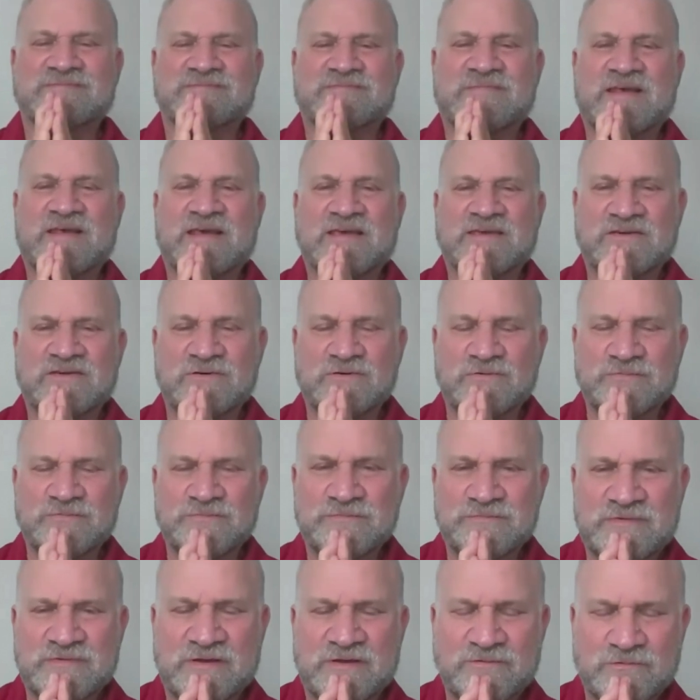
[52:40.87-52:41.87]
Thank you,
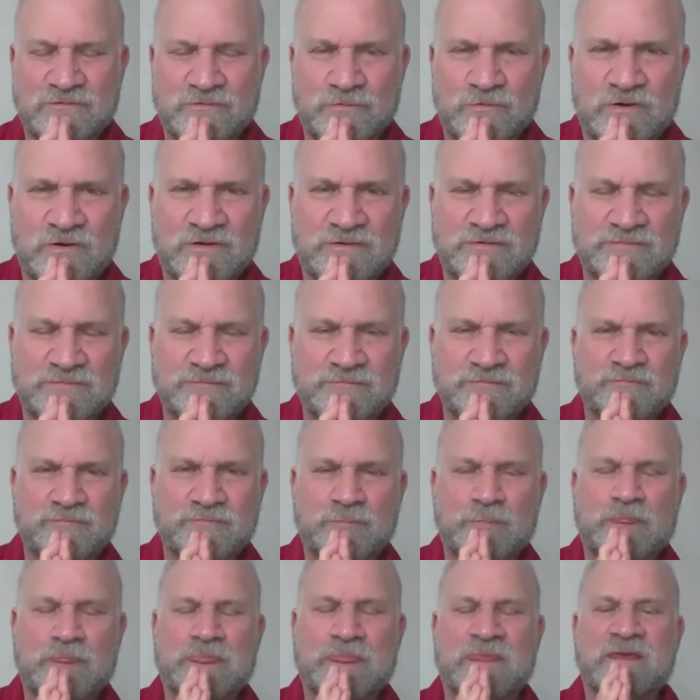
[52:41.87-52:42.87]
everyone.
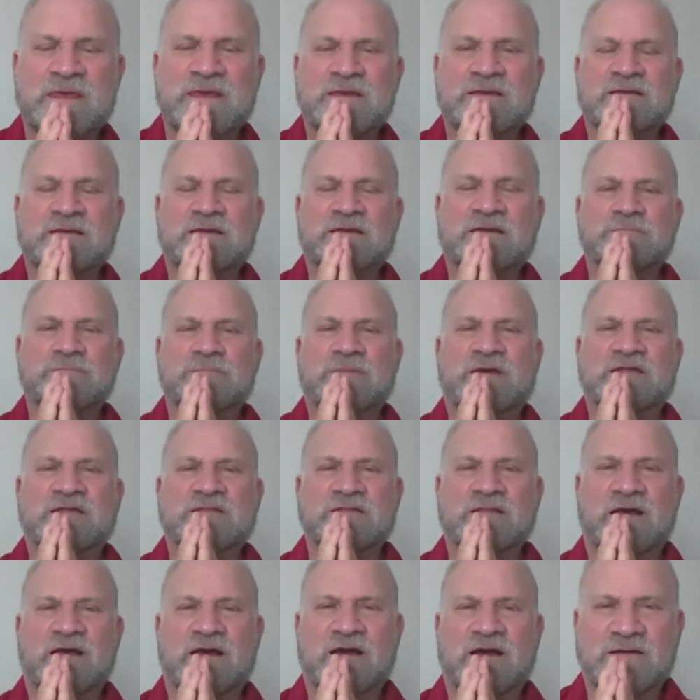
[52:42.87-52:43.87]
And
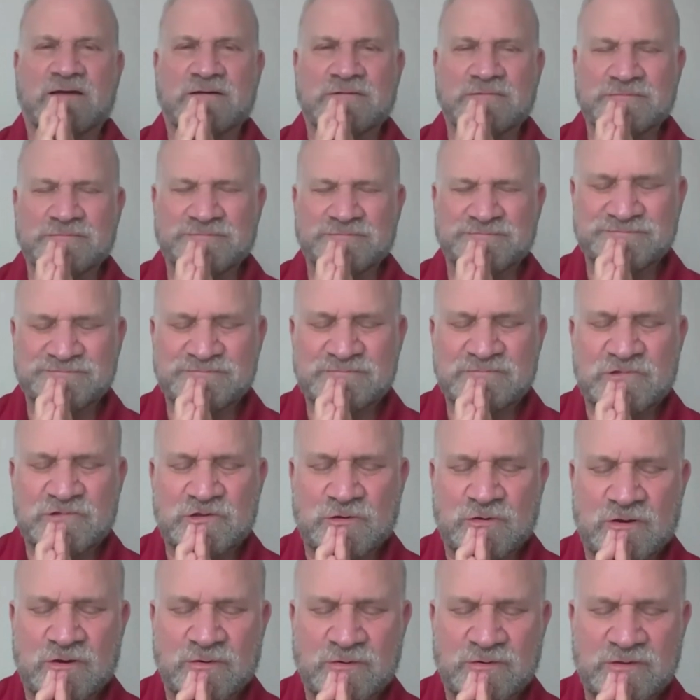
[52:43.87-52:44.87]
Menla,
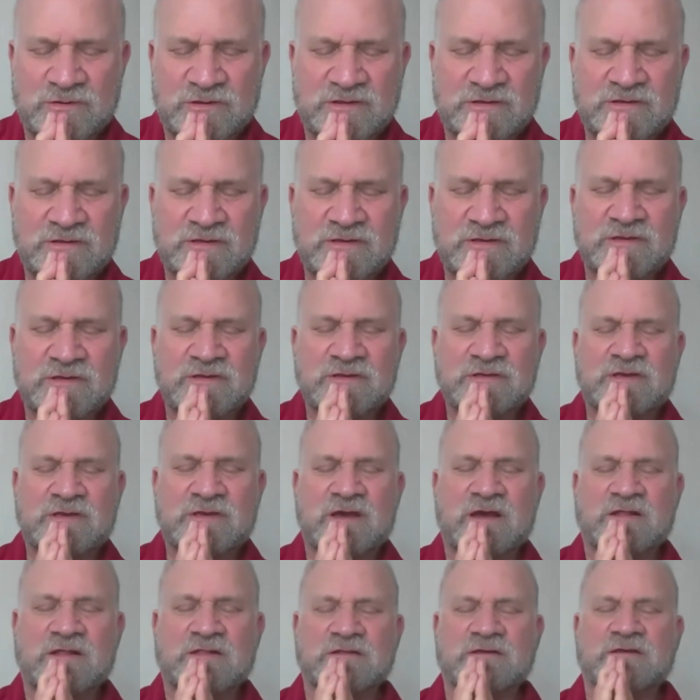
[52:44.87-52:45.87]
Dory,
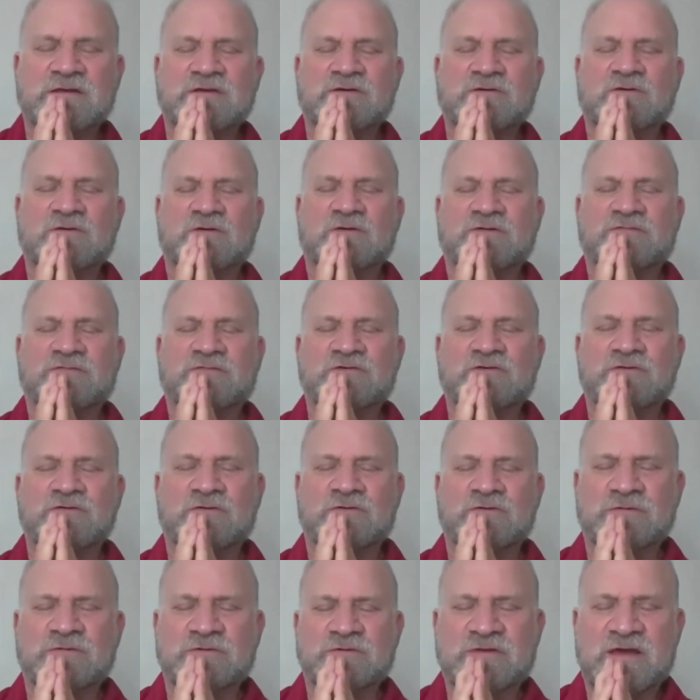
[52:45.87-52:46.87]
Kelly, all of
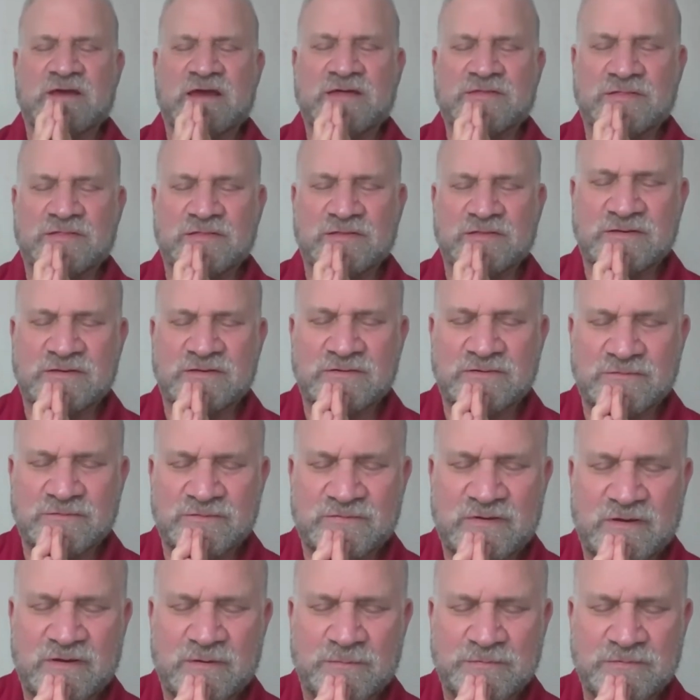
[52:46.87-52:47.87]
you, Kathleen, who've
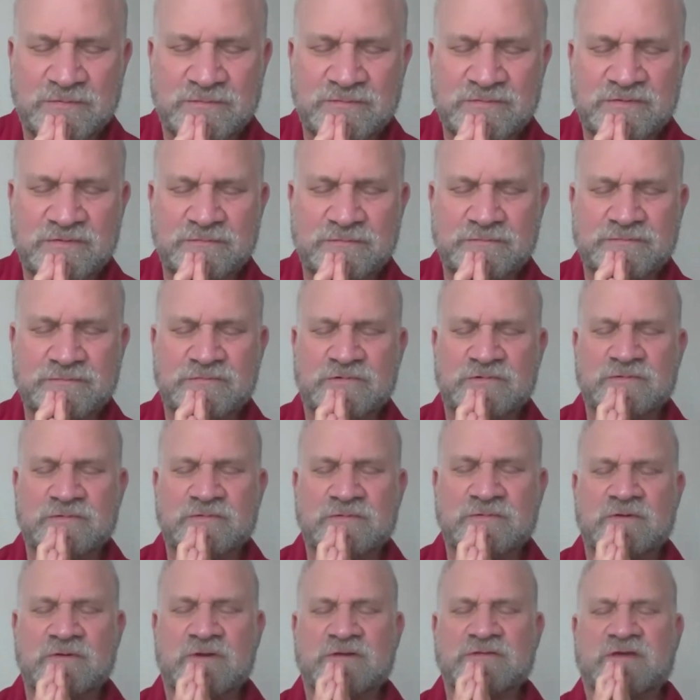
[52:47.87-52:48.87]
helped
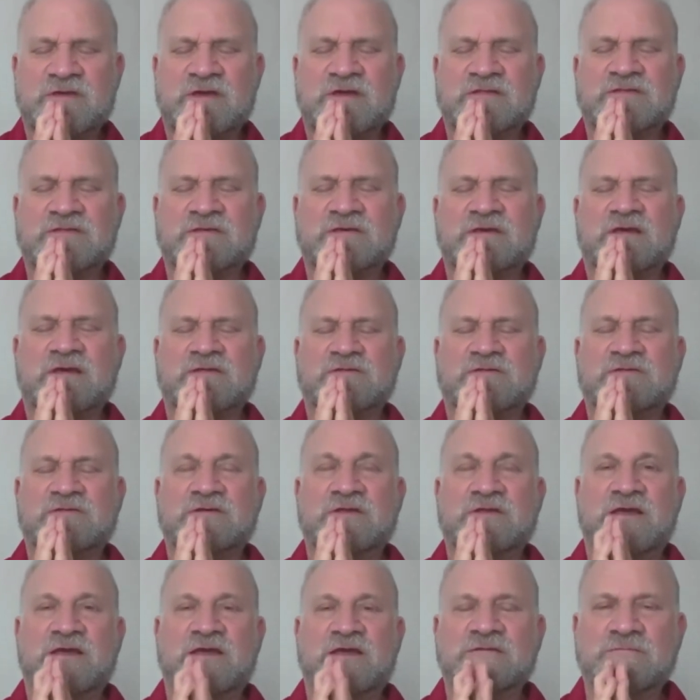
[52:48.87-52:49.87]
us get together
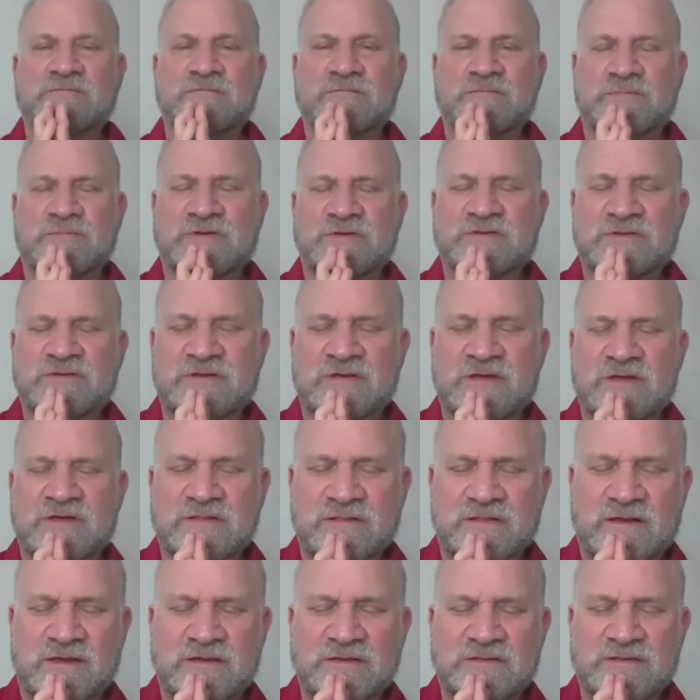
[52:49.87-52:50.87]
today and be together
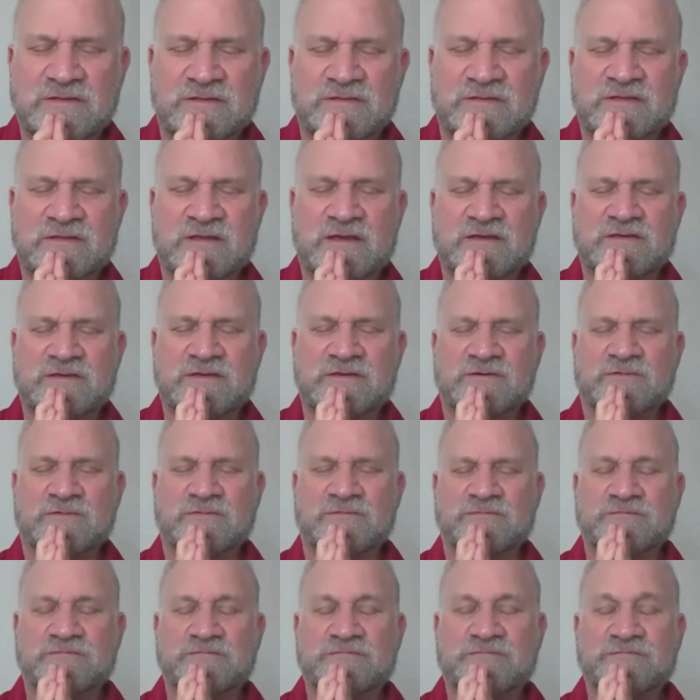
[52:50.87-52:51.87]
like this. Thank you.